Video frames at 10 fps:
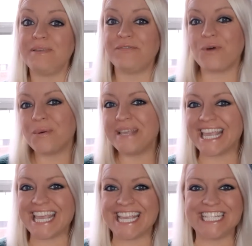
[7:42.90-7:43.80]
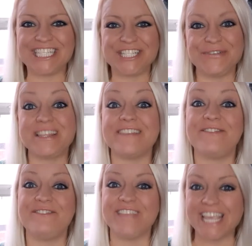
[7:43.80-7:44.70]
Before we get into the
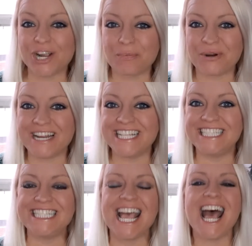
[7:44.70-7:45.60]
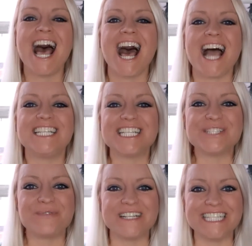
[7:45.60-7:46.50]
fingerprints, I
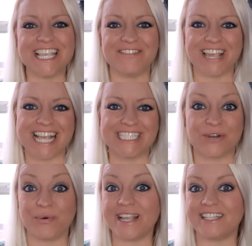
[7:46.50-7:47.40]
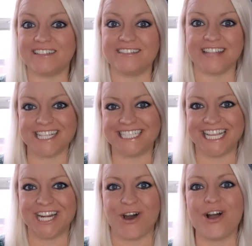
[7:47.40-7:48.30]
just want to give you guys a quick
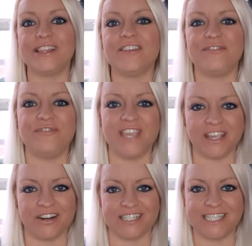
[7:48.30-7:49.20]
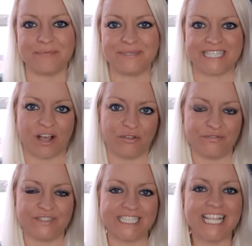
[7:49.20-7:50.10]
lesson on the fingers
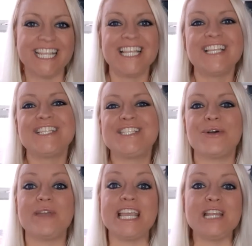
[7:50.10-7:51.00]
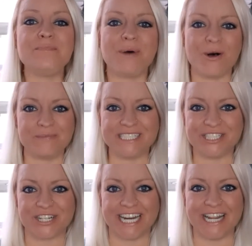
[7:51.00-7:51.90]
themselves. So in
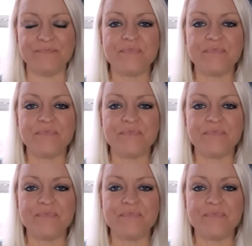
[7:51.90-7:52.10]
palmistry,